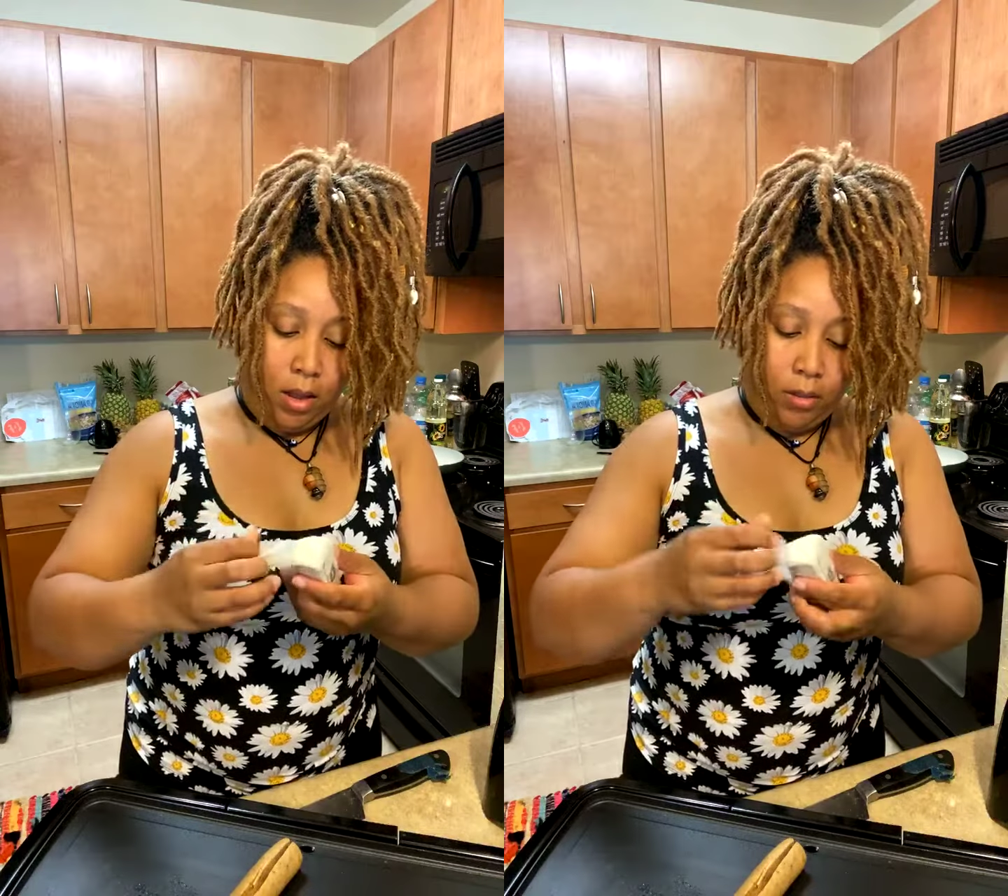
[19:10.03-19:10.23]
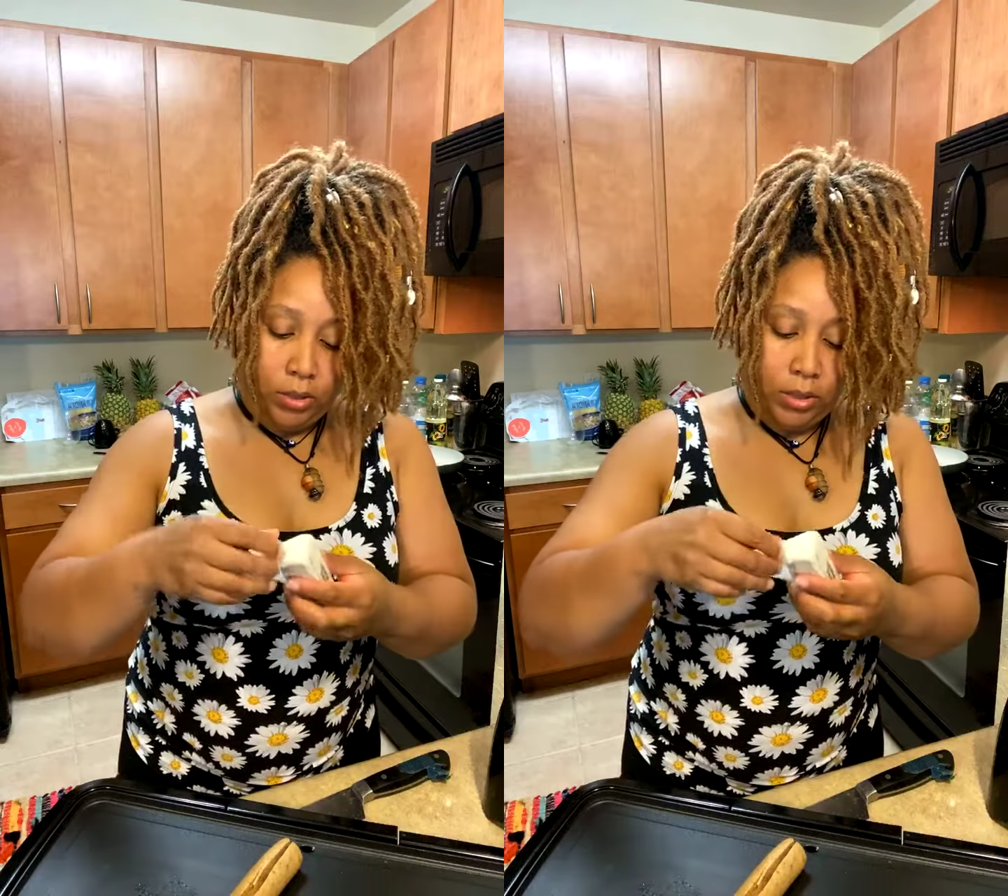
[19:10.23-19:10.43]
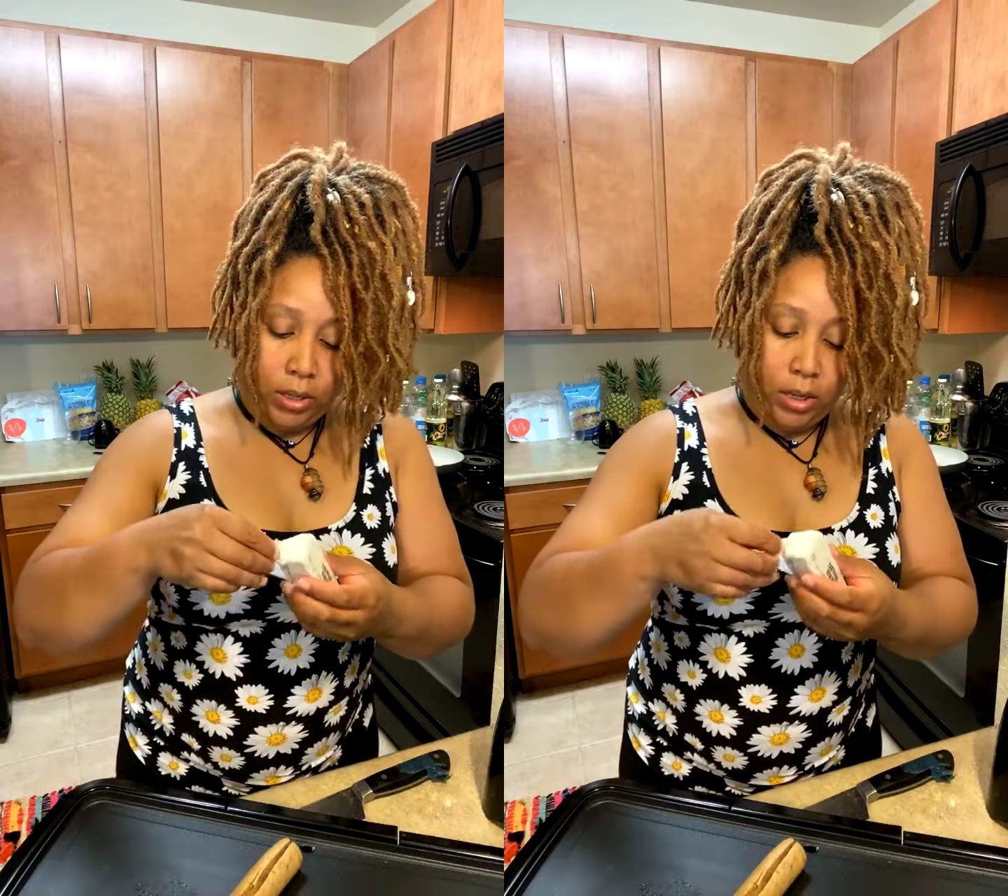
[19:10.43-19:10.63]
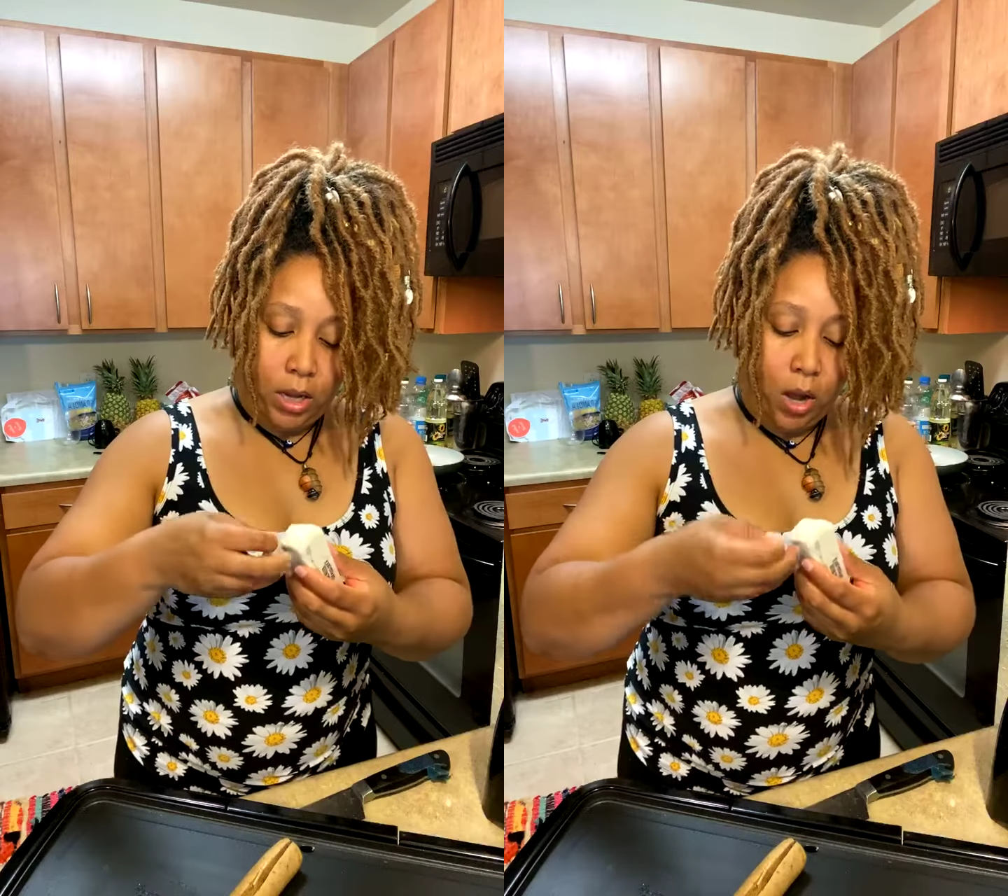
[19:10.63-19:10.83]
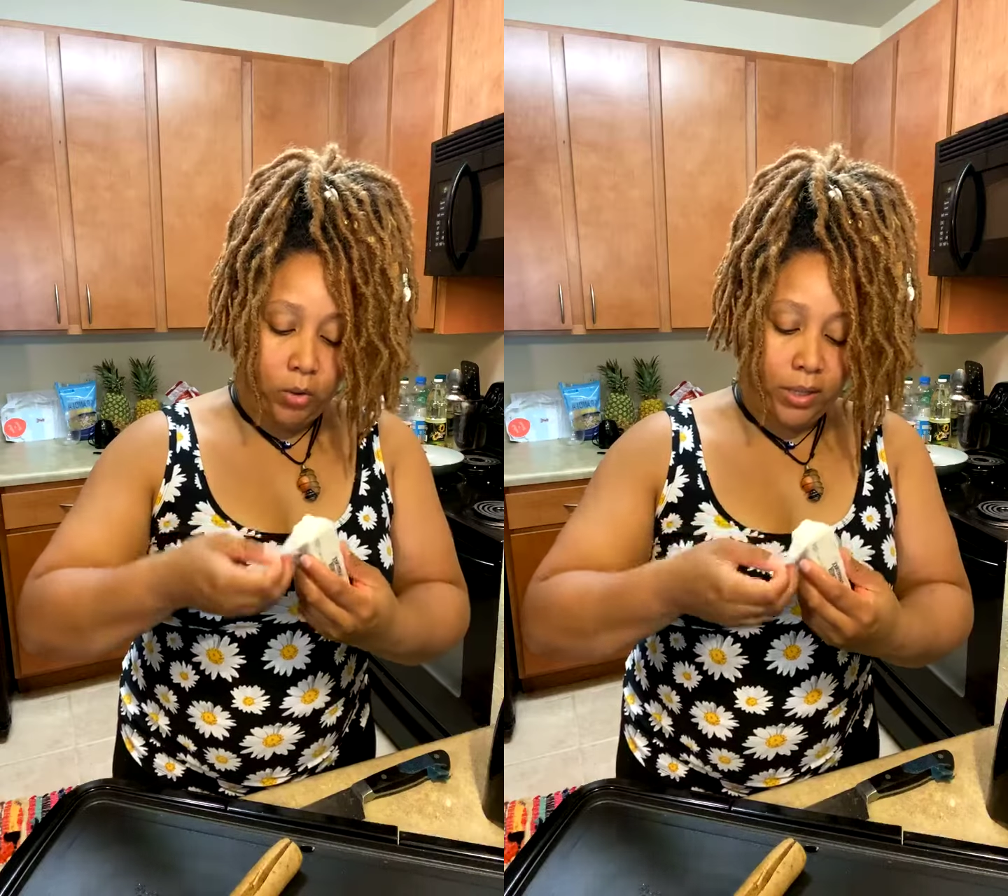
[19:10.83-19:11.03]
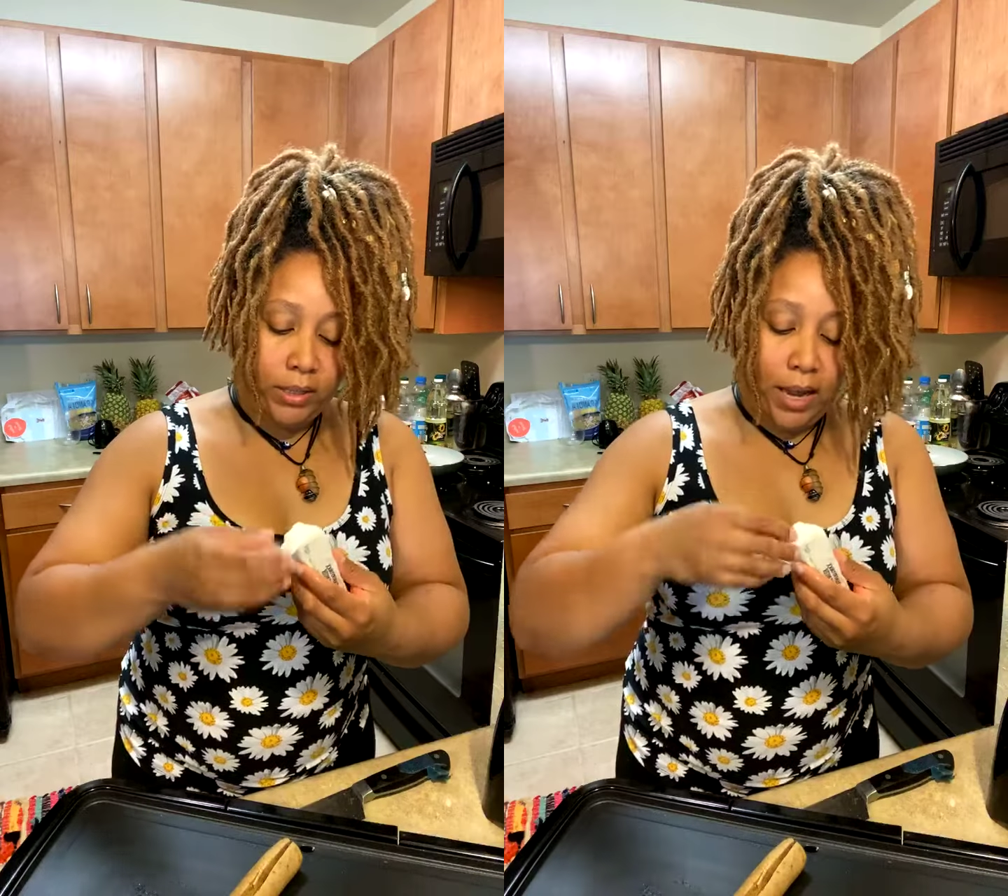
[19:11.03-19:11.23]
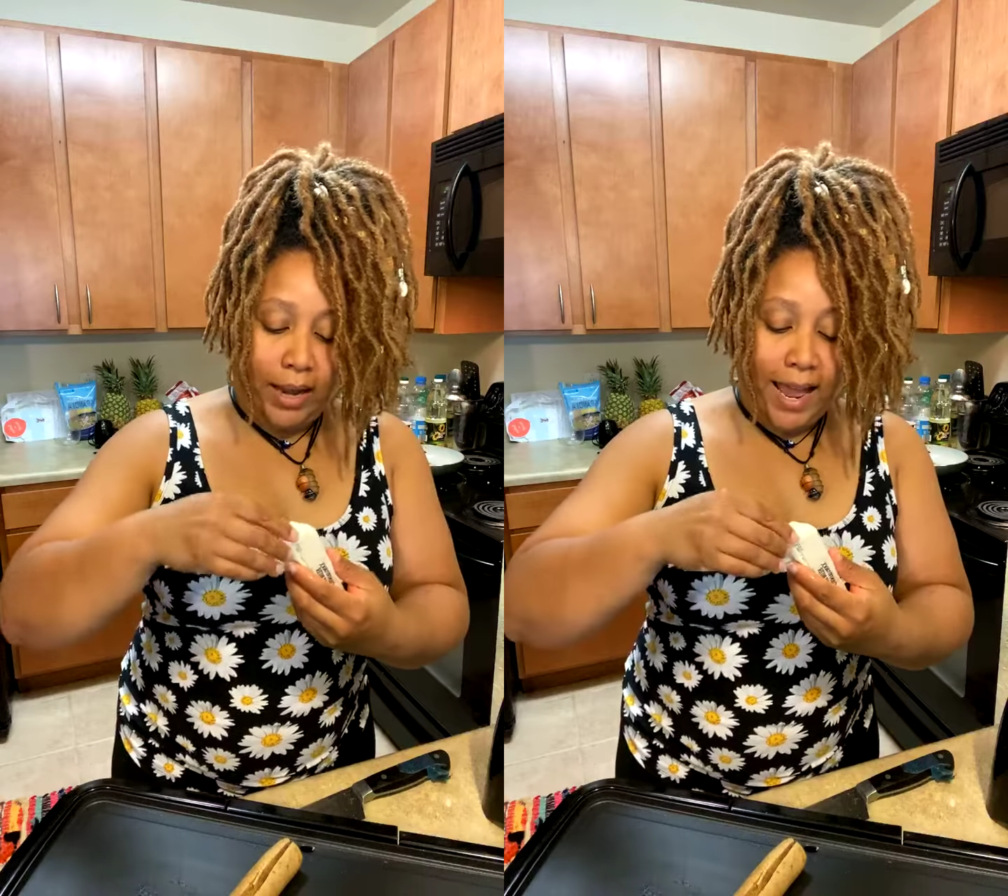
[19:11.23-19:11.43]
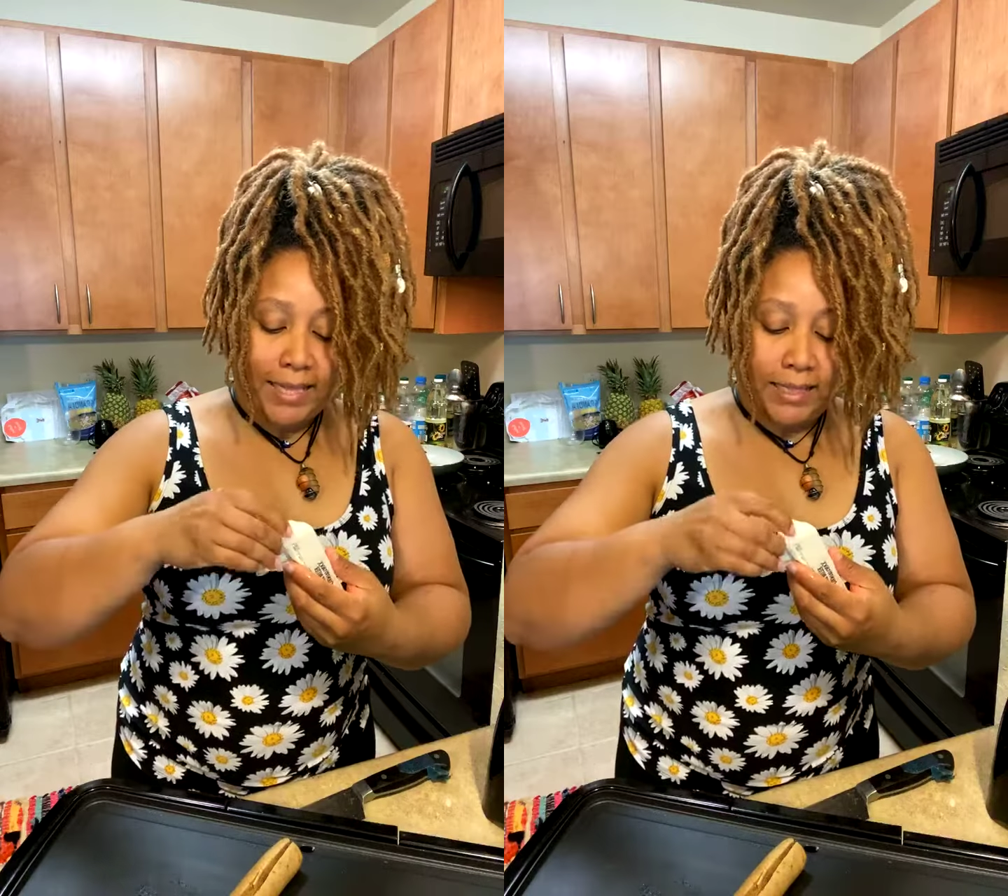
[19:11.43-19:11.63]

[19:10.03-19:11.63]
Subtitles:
Just gonna coat this. Now last